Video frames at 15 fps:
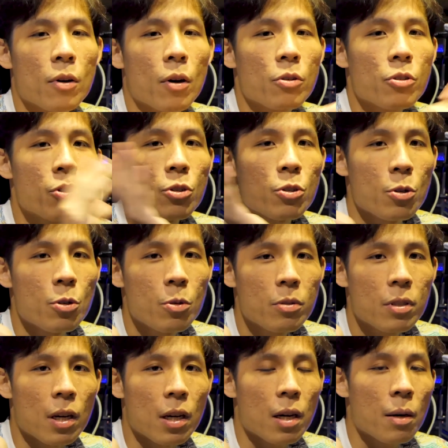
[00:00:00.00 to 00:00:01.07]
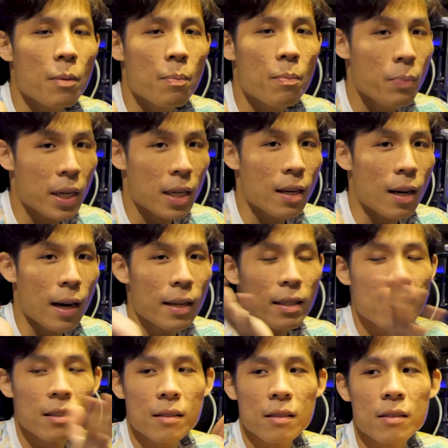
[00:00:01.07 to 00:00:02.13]
I've gone through the big
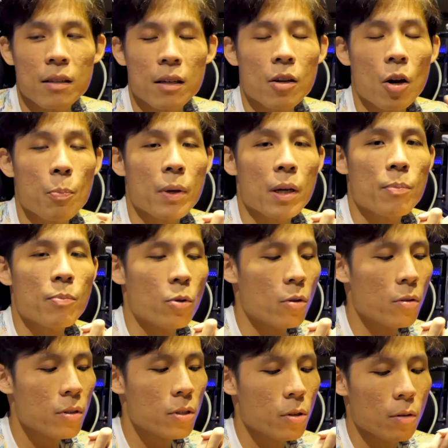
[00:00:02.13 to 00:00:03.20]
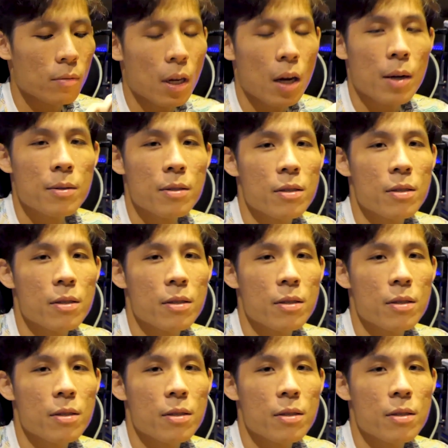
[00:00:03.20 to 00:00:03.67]
guy, the Cockpit Pro. So now I'm